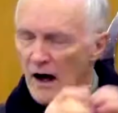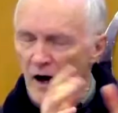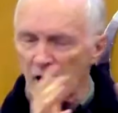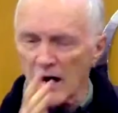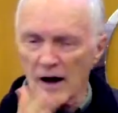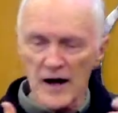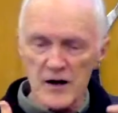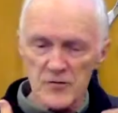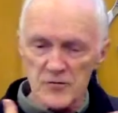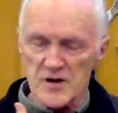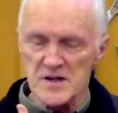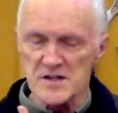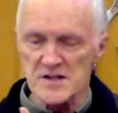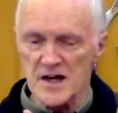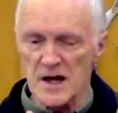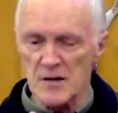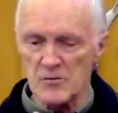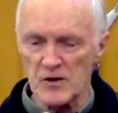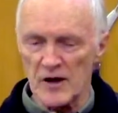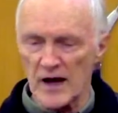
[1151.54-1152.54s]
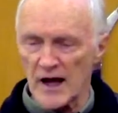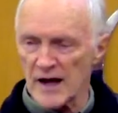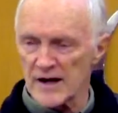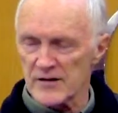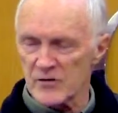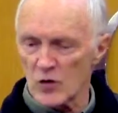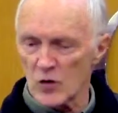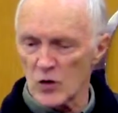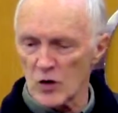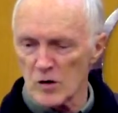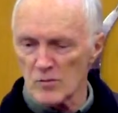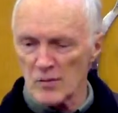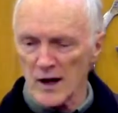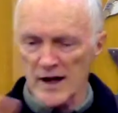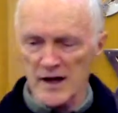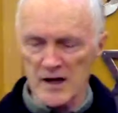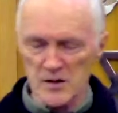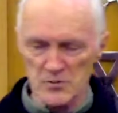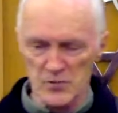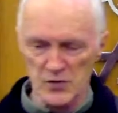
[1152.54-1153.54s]
I, for example, out of all
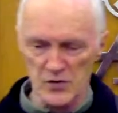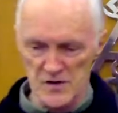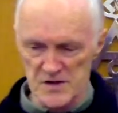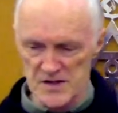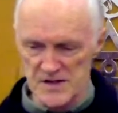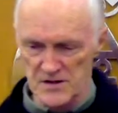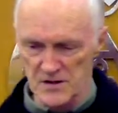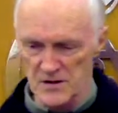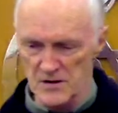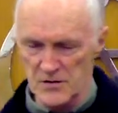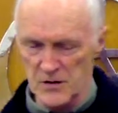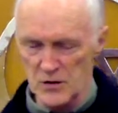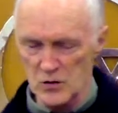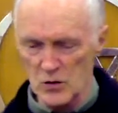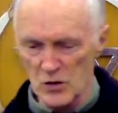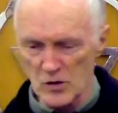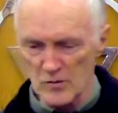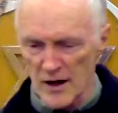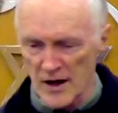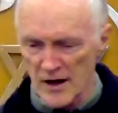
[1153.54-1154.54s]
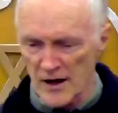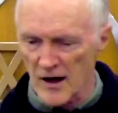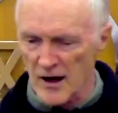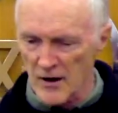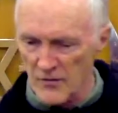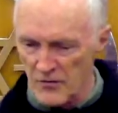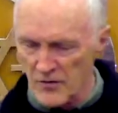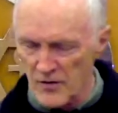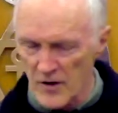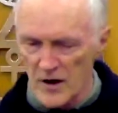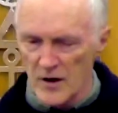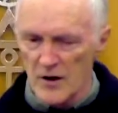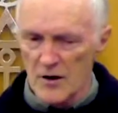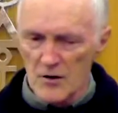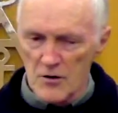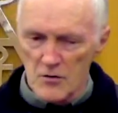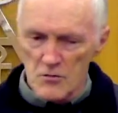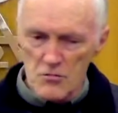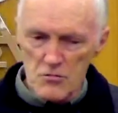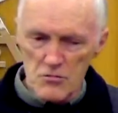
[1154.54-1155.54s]
my inputs through all my life,
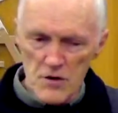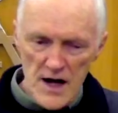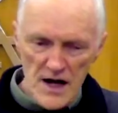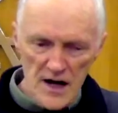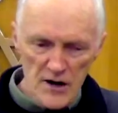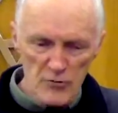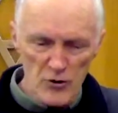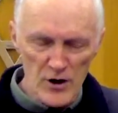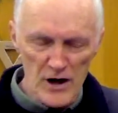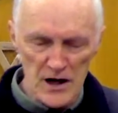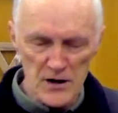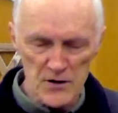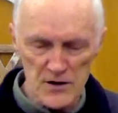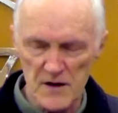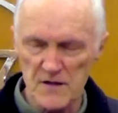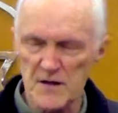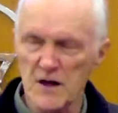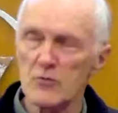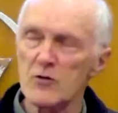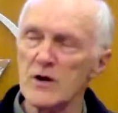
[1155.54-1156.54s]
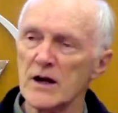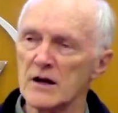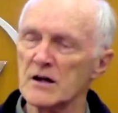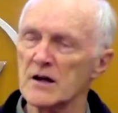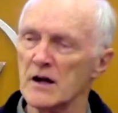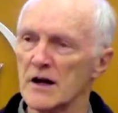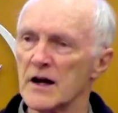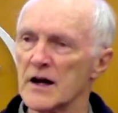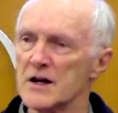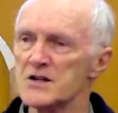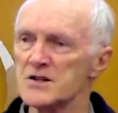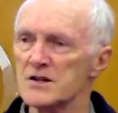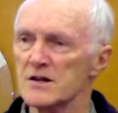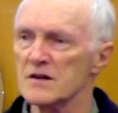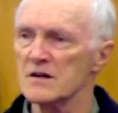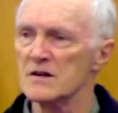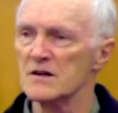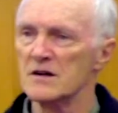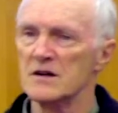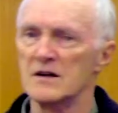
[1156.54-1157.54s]
really, really think that reincarnation
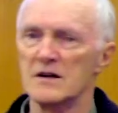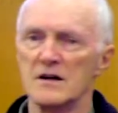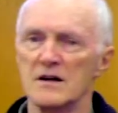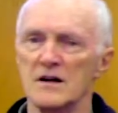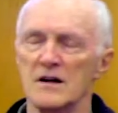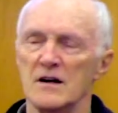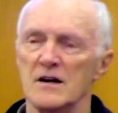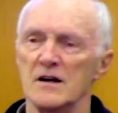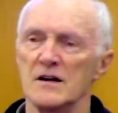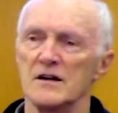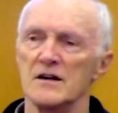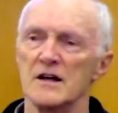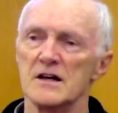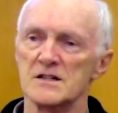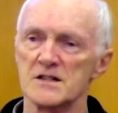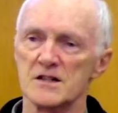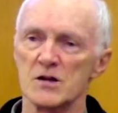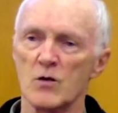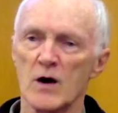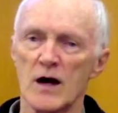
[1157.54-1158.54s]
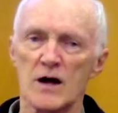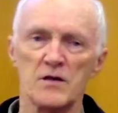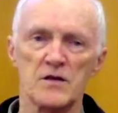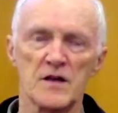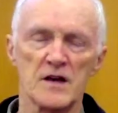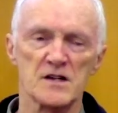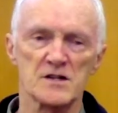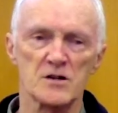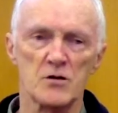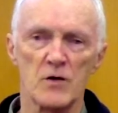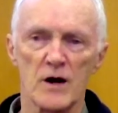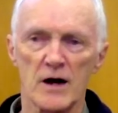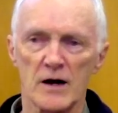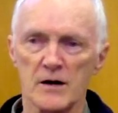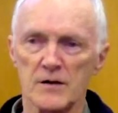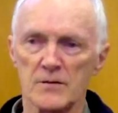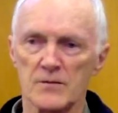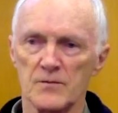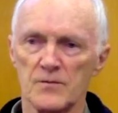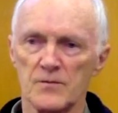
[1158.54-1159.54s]
is the way things are run.